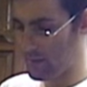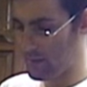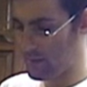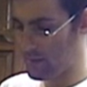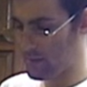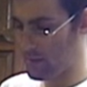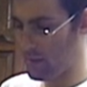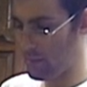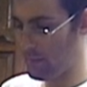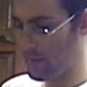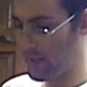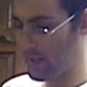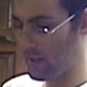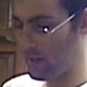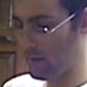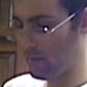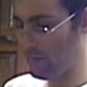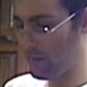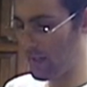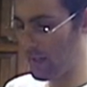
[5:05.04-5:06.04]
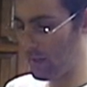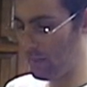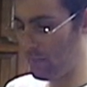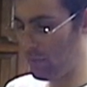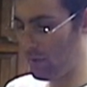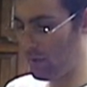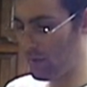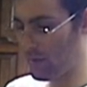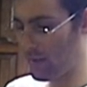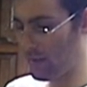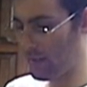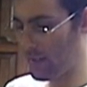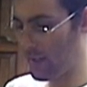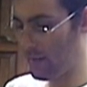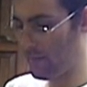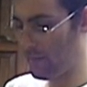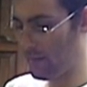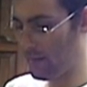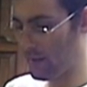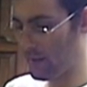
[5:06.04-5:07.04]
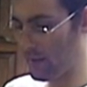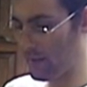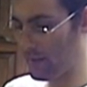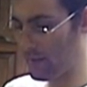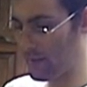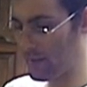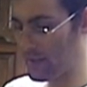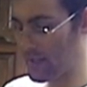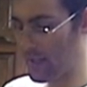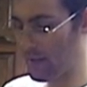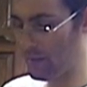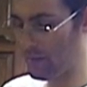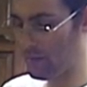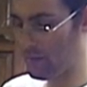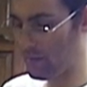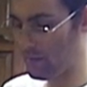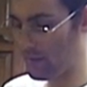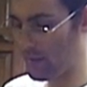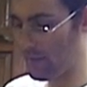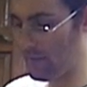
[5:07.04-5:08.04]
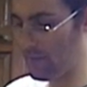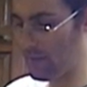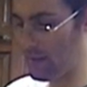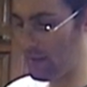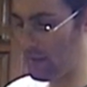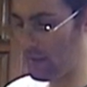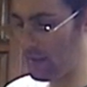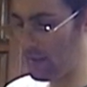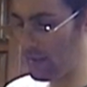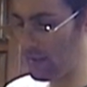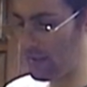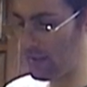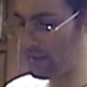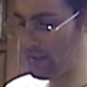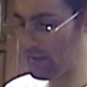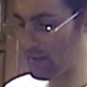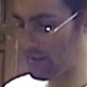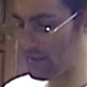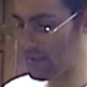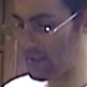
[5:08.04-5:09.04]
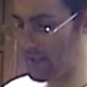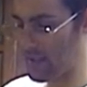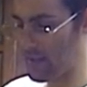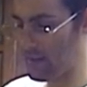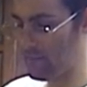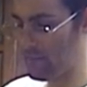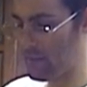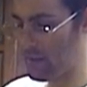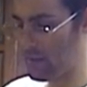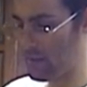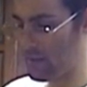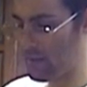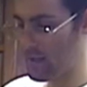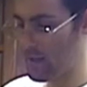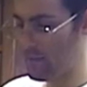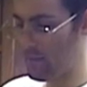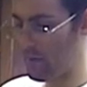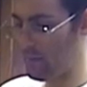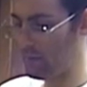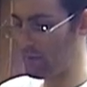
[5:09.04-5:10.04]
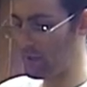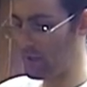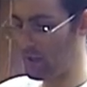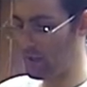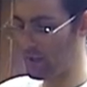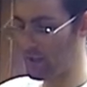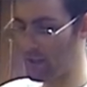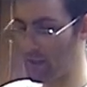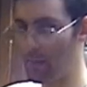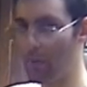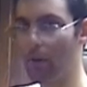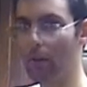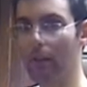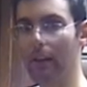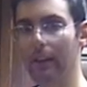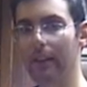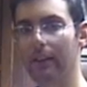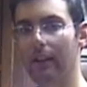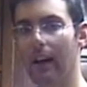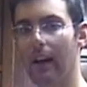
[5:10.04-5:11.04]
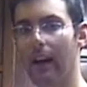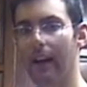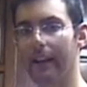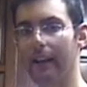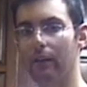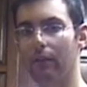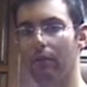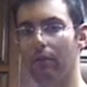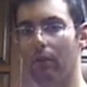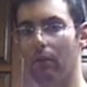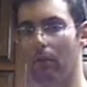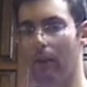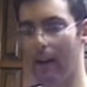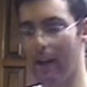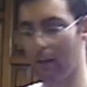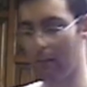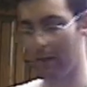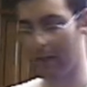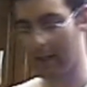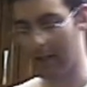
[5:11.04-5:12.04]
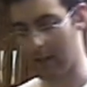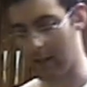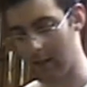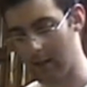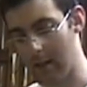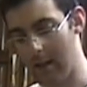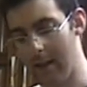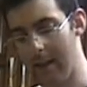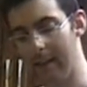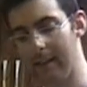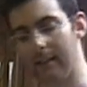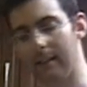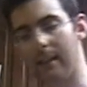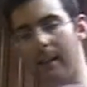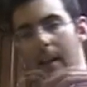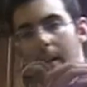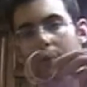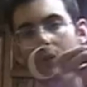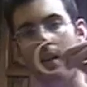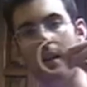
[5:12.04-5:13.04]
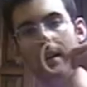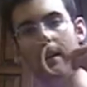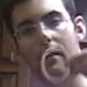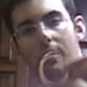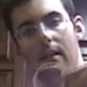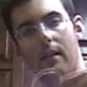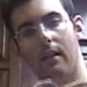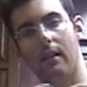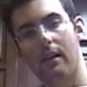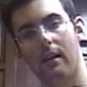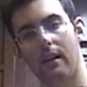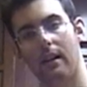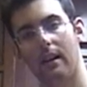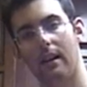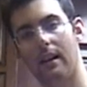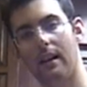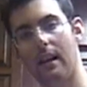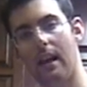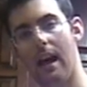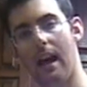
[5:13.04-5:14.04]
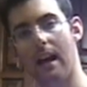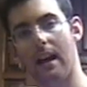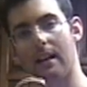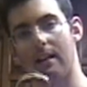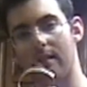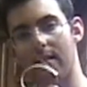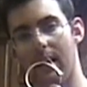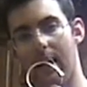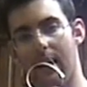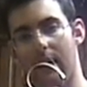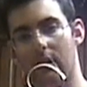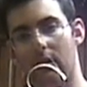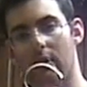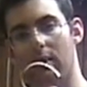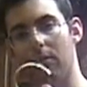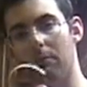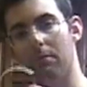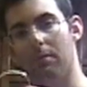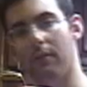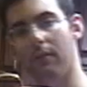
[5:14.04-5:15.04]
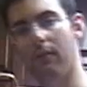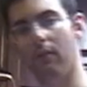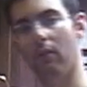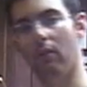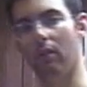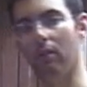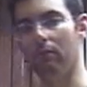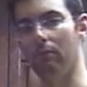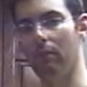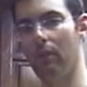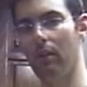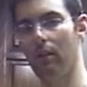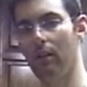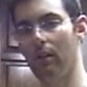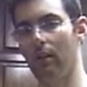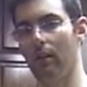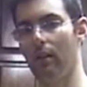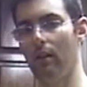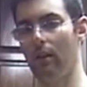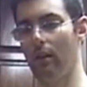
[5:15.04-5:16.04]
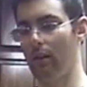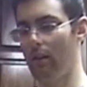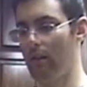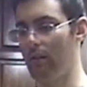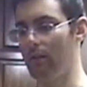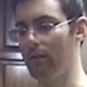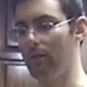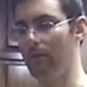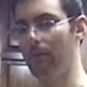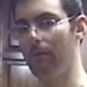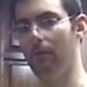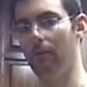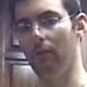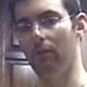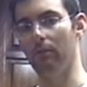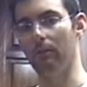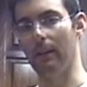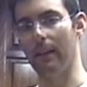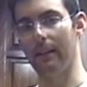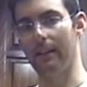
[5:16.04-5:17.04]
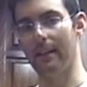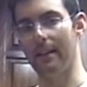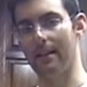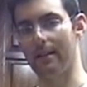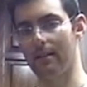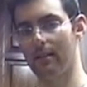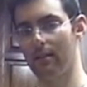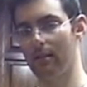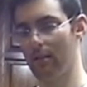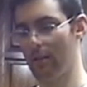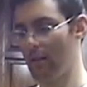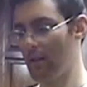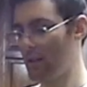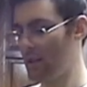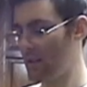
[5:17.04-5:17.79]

So we're going to put the tail through the leaf another time, but we're not going to pull it tight all the way. We're going to leave it as a loop form like this.